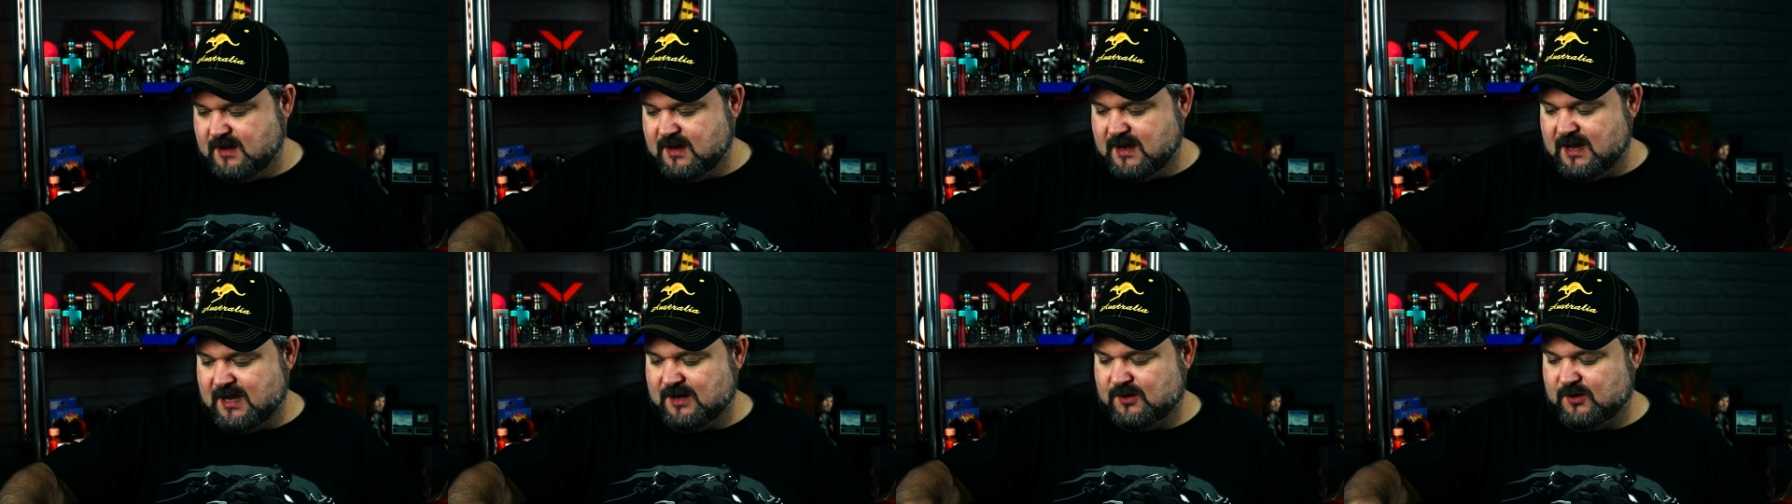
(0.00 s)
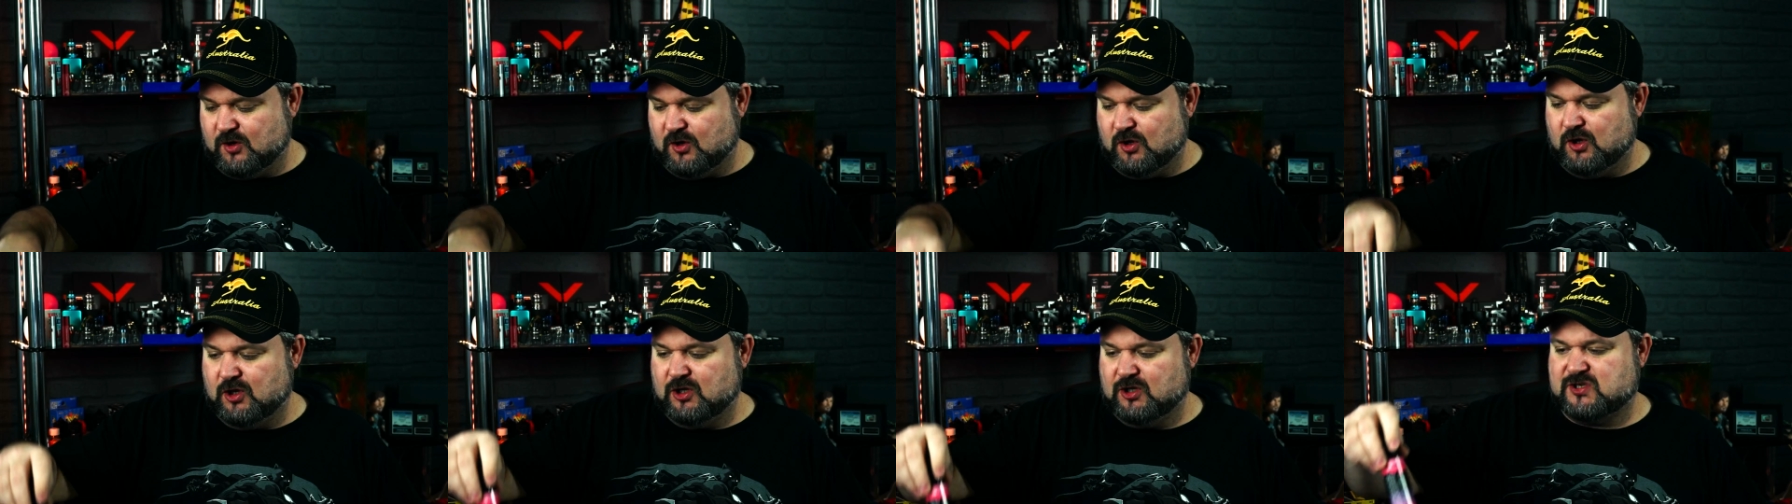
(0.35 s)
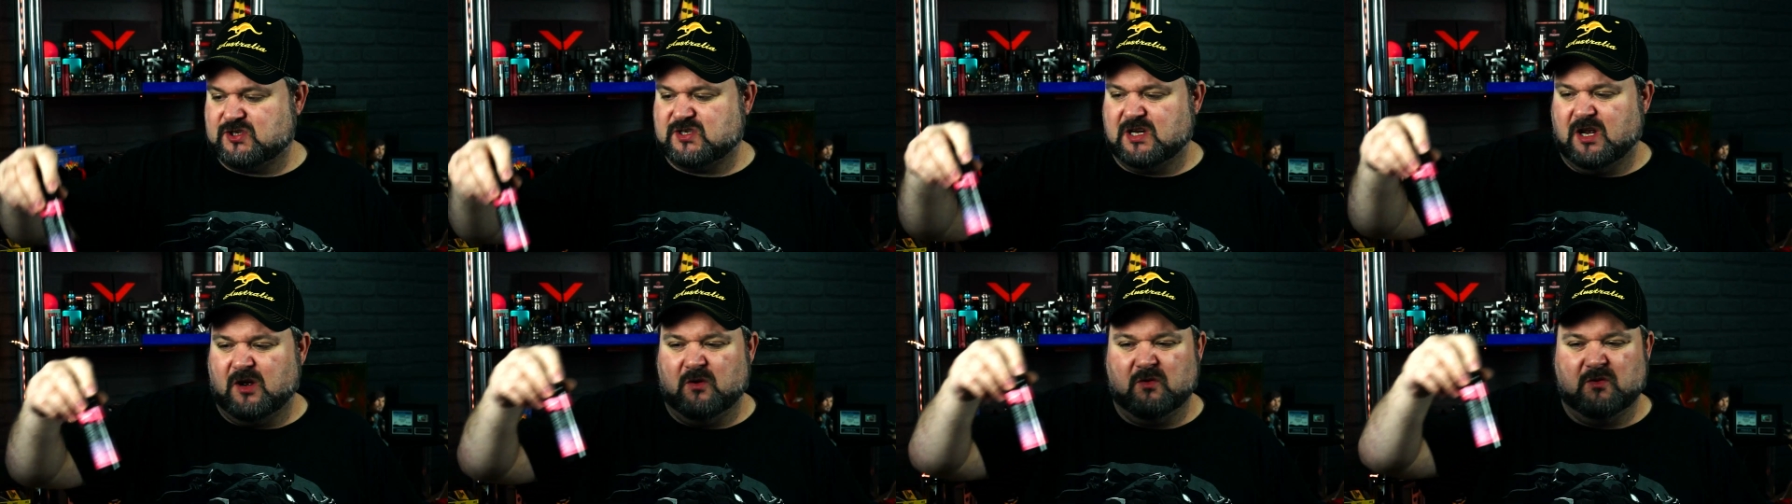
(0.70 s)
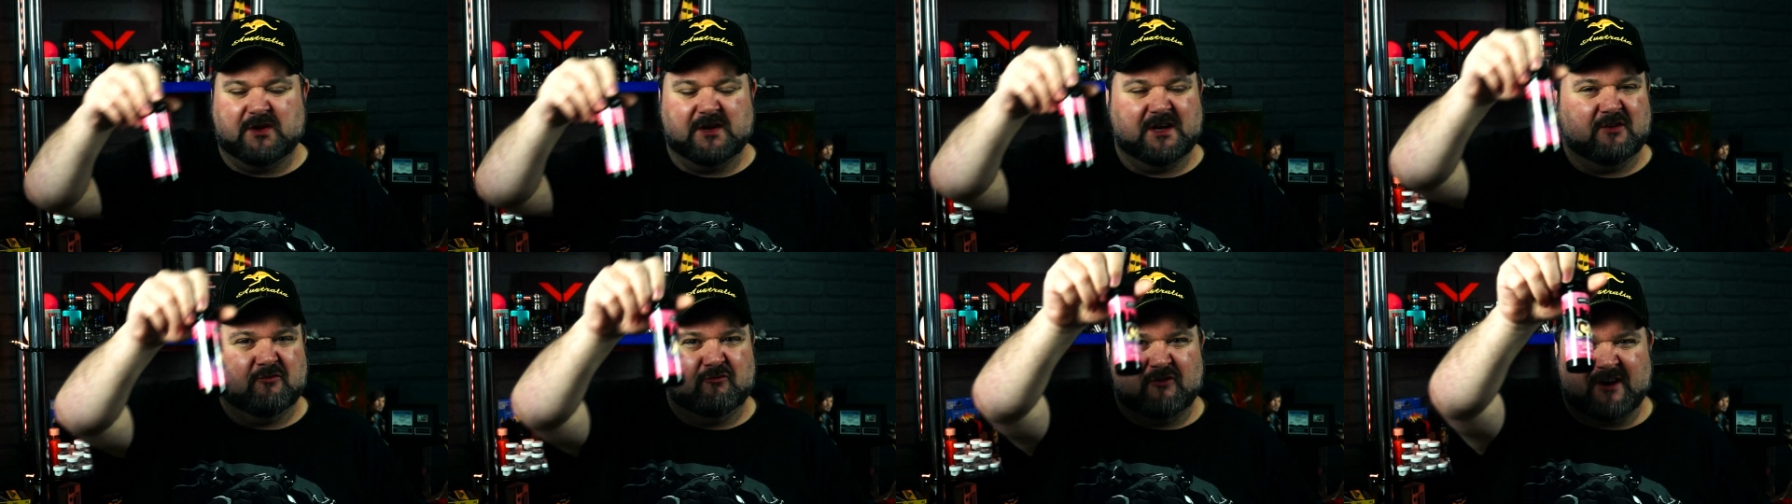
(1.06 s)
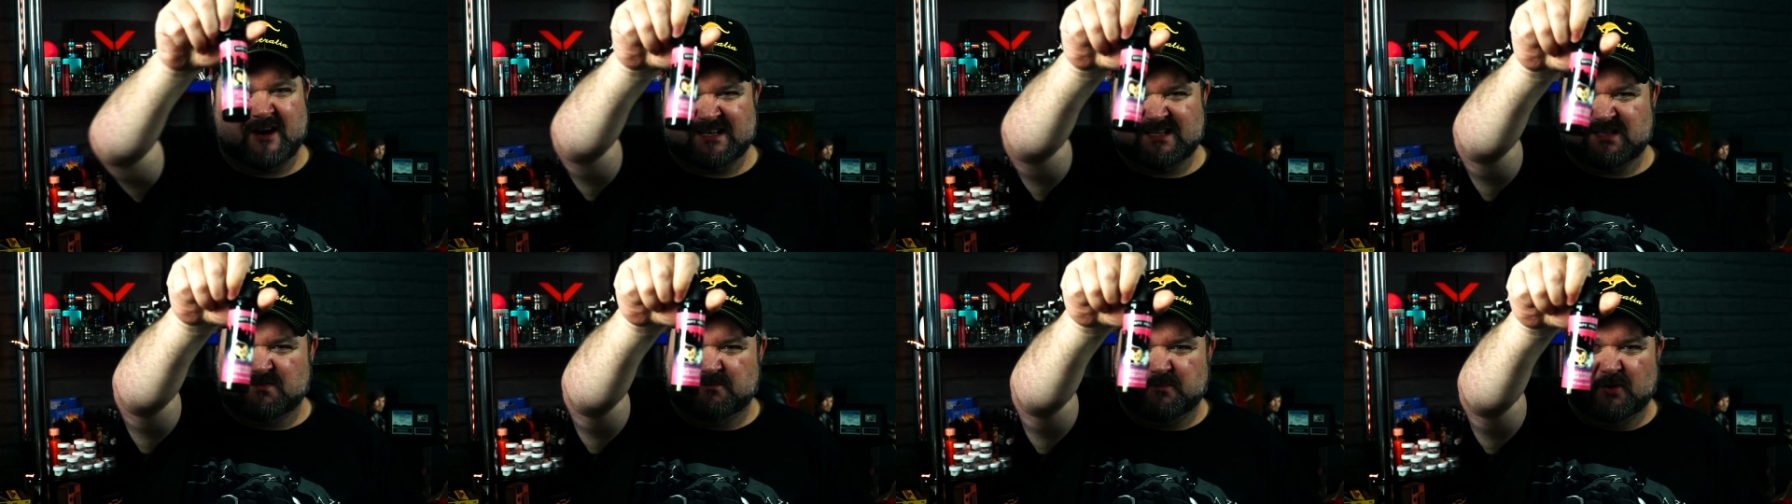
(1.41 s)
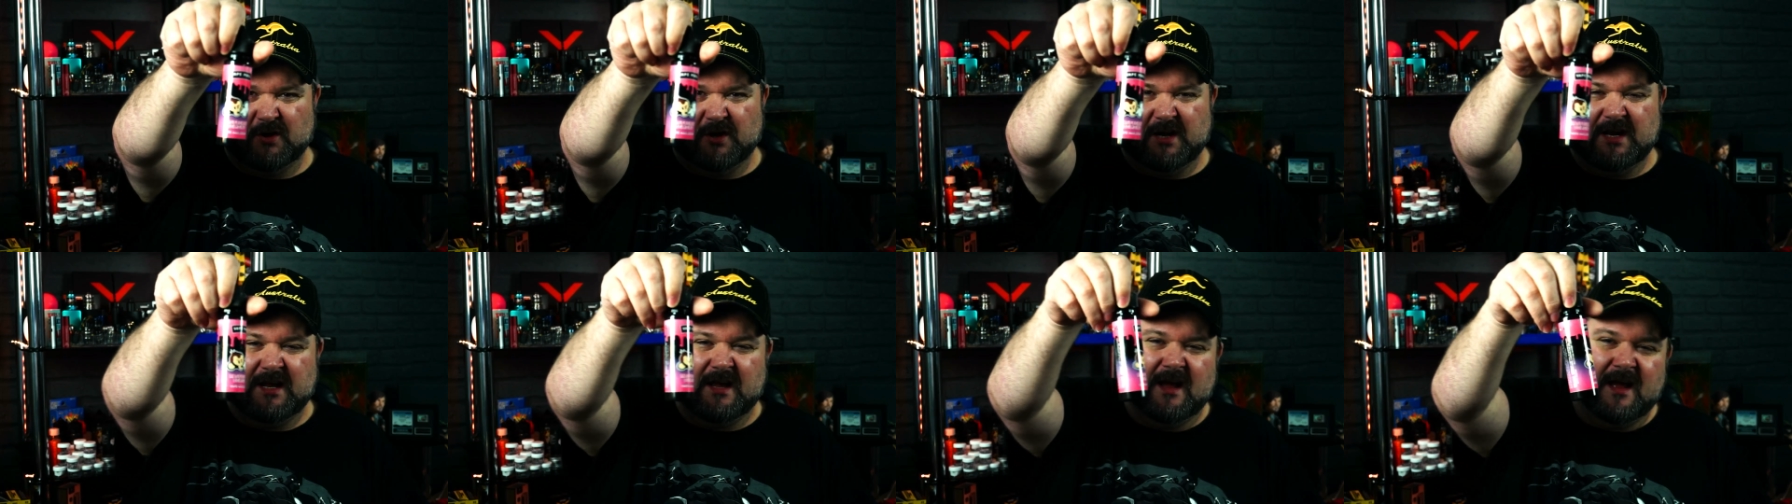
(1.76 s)
And also the
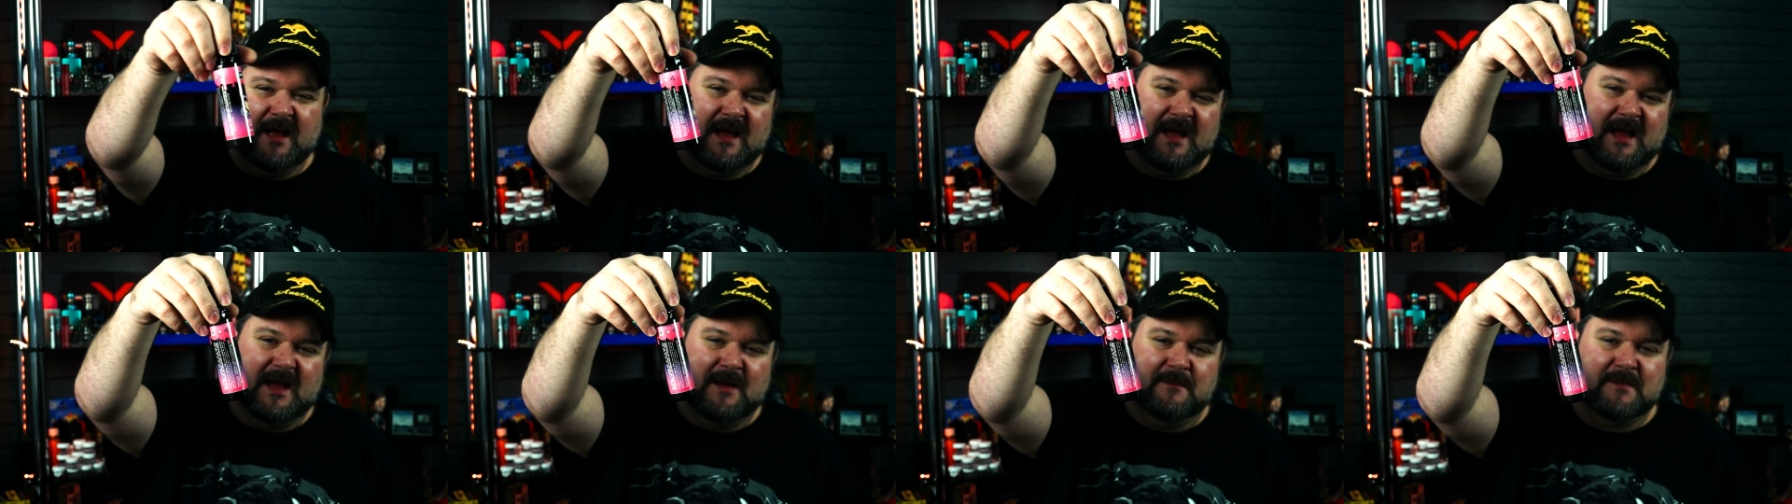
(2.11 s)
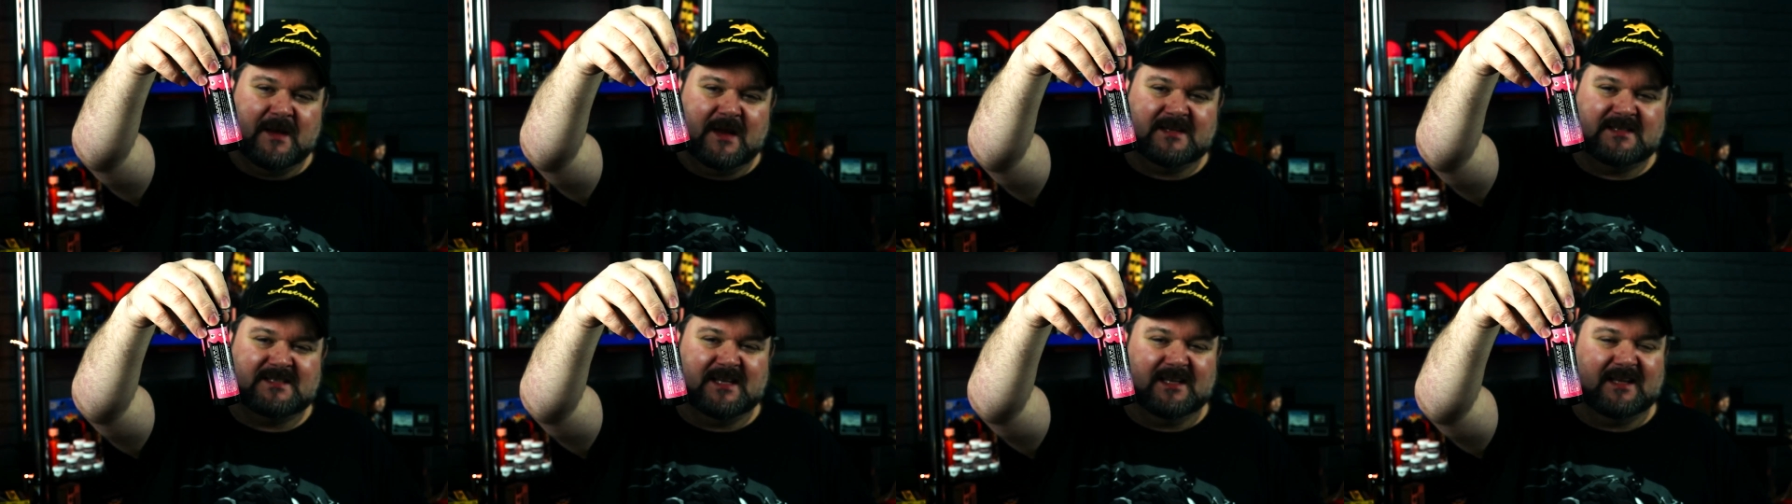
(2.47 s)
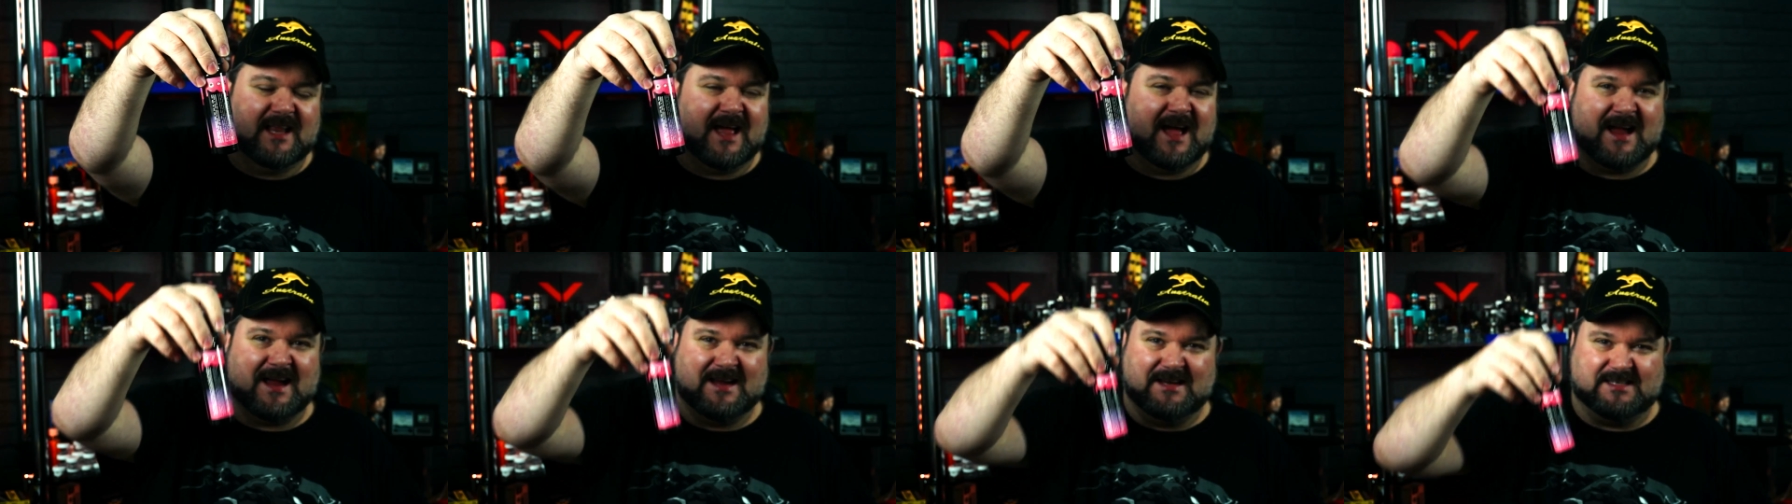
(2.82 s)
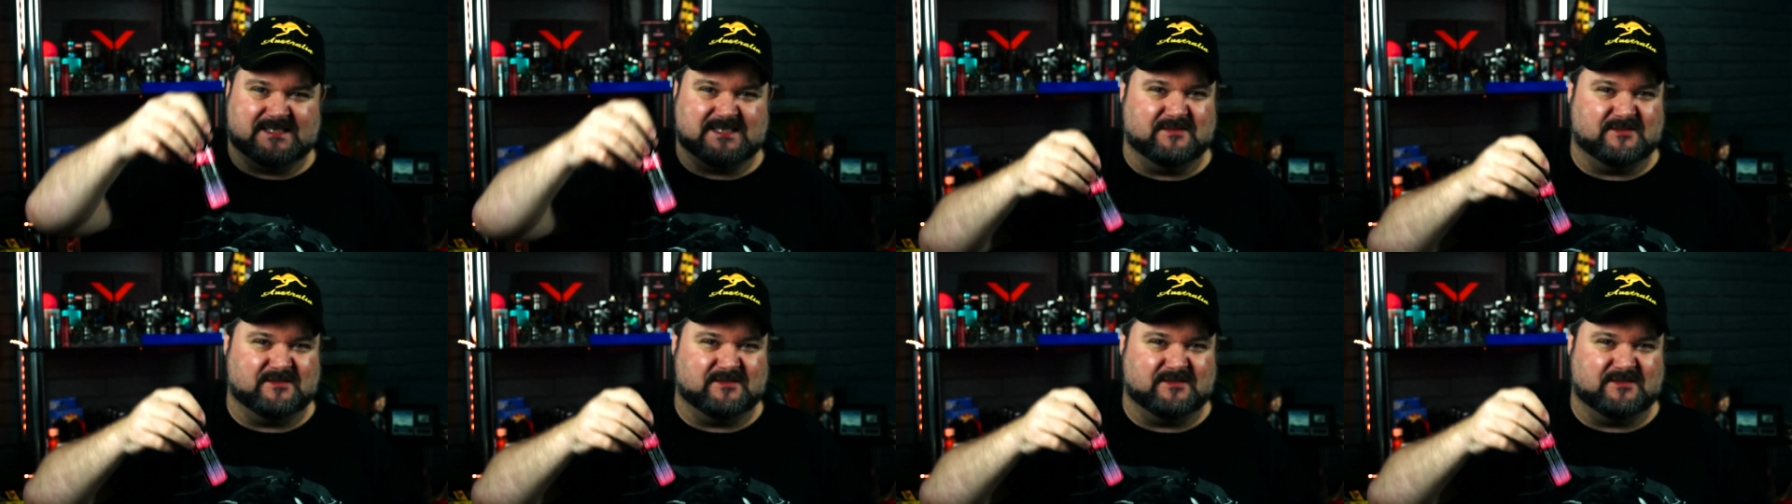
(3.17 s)
raspberry um, delight.